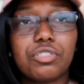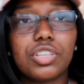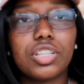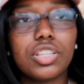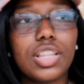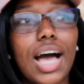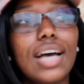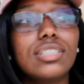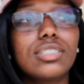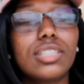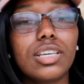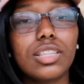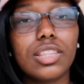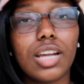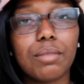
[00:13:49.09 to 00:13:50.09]
the last
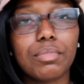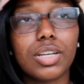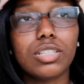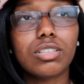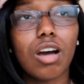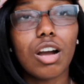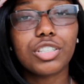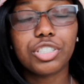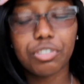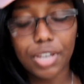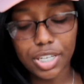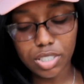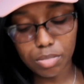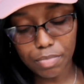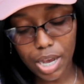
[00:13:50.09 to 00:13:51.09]
thing that I'm going to talk to you
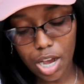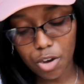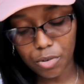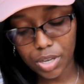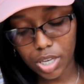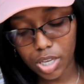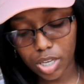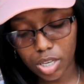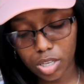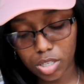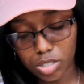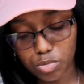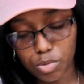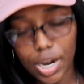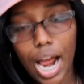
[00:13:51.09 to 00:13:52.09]
guys about
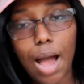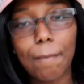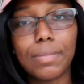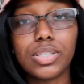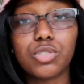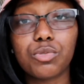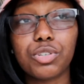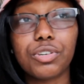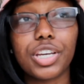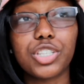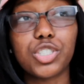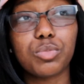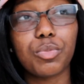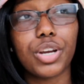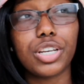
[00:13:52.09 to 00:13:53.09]
is what happens when you
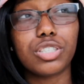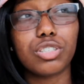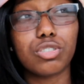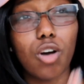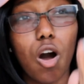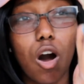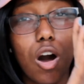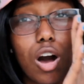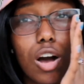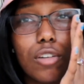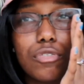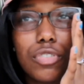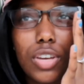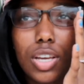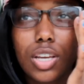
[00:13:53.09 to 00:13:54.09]
get your braces
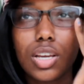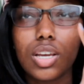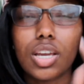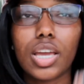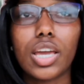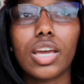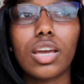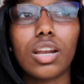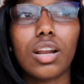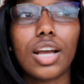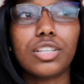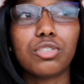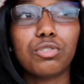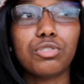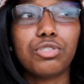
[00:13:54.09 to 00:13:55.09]
off. And
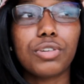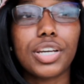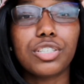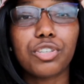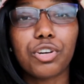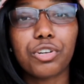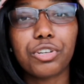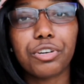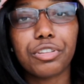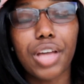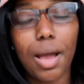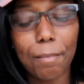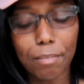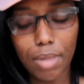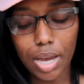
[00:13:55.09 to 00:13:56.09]
I told you guys earlier
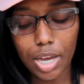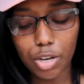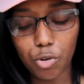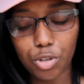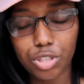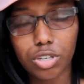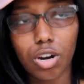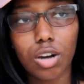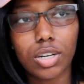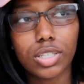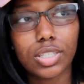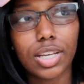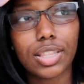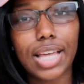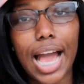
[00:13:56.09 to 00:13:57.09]
that my
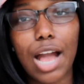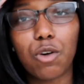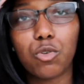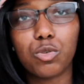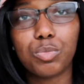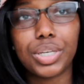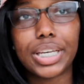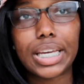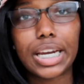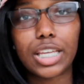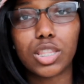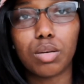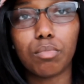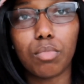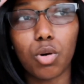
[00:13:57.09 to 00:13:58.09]
orthodontist said that I will be
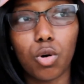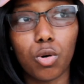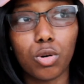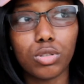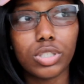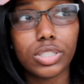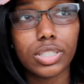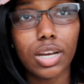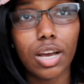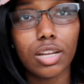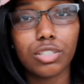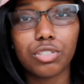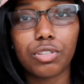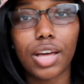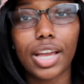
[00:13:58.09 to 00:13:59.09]
getting the molds
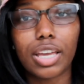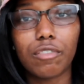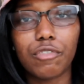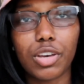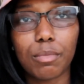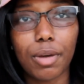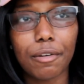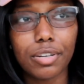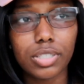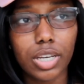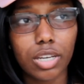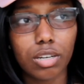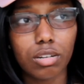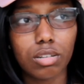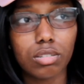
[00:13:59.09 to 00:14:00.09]
done so that I can fit my
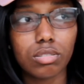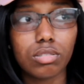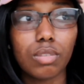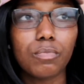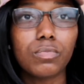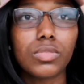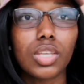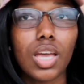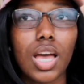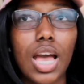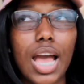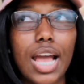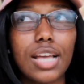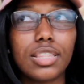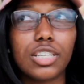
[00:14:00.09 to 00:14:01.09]
retainers.
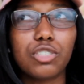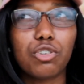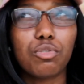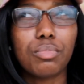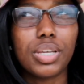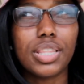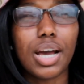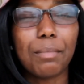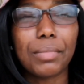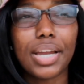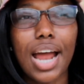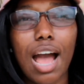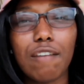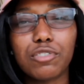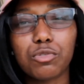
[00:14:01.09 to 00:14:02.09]
And they told me that I'm
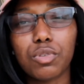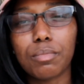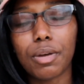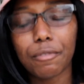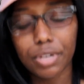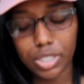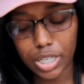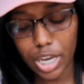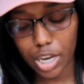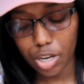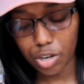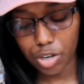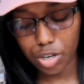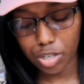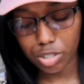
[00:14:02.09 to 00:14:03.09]
going to have to wear my
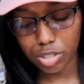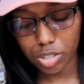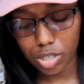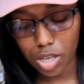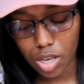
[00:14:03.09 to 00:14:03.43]
retainers